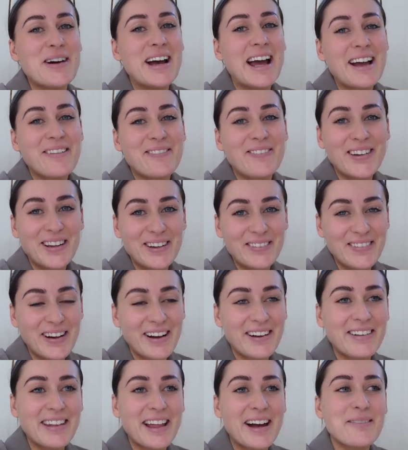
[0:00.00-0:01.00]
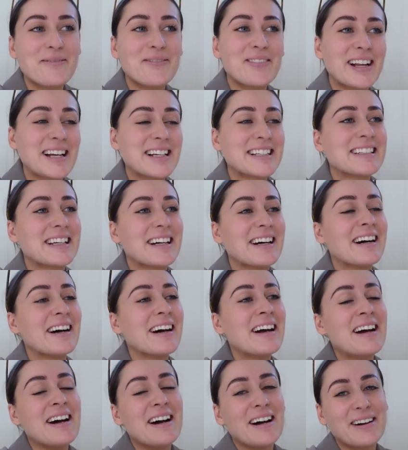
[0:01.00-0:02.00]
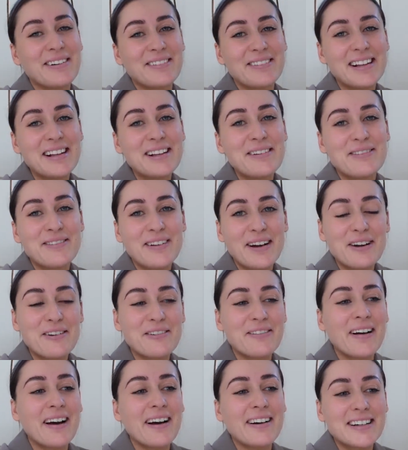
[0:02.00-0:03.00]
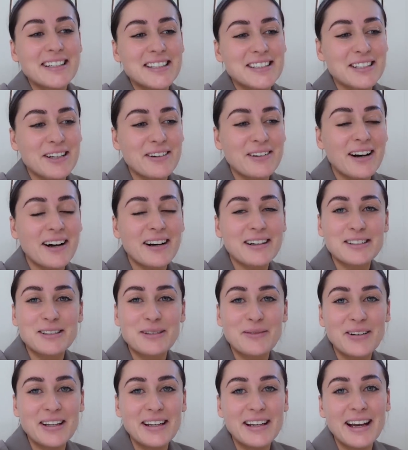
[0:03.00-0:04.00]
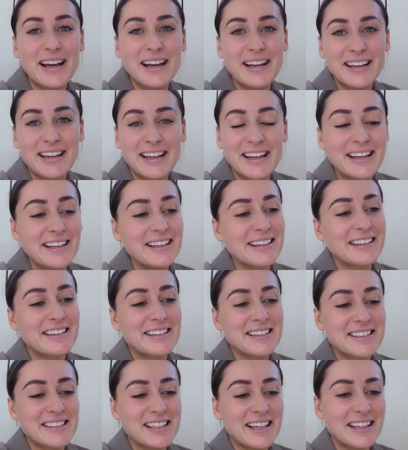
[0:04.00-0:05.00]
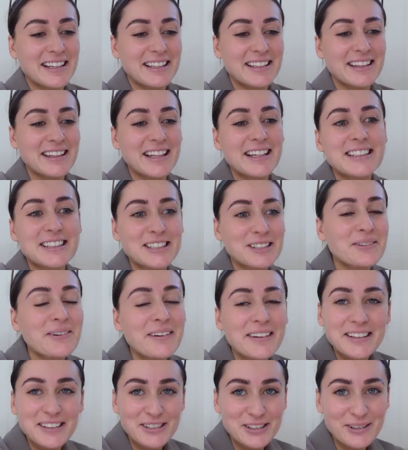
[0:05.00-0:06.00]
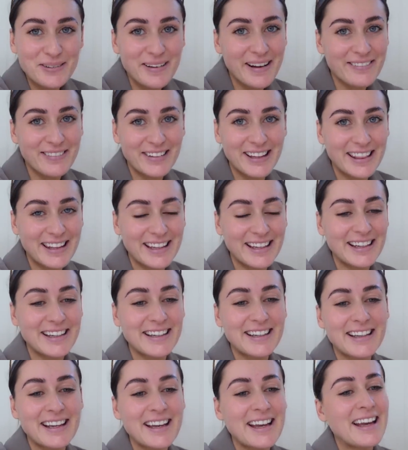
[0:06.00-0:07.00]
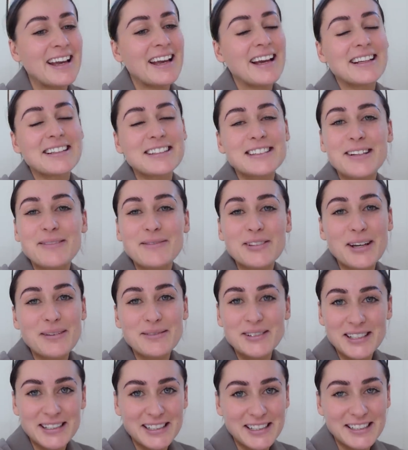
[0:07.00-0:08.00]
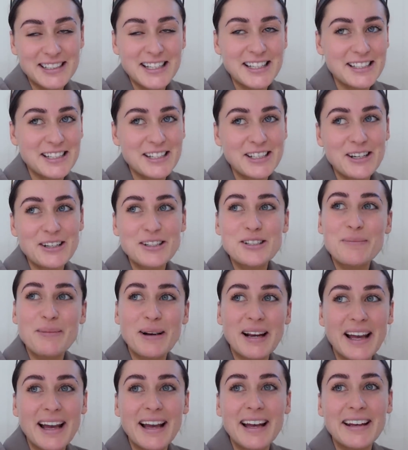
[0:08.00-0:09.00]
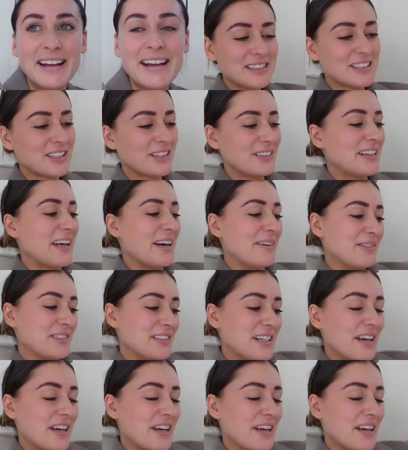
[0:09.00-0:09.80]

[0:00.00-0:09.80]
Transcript: happy about that bless her I really felt for her it's so hard to be a kid because like they just want to do everything sometimes it just doesn't go to plan. So yeah, we'll